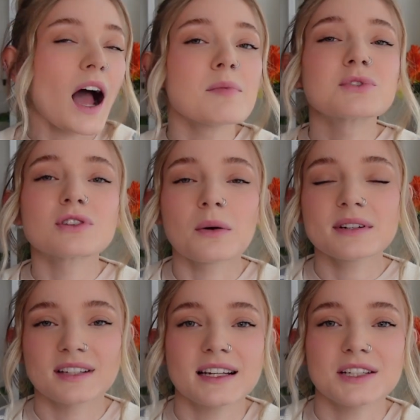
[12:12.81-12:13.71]
I'm so
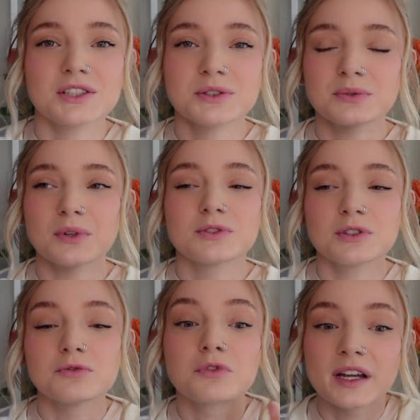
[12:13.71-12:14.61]
excited to
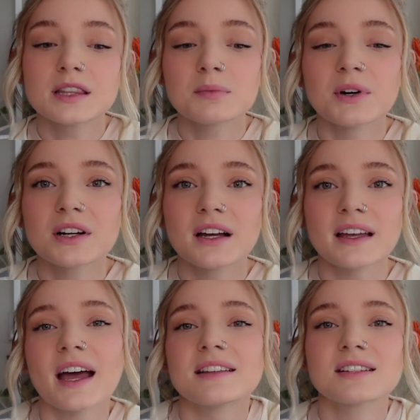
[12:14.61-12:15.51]
to read the book again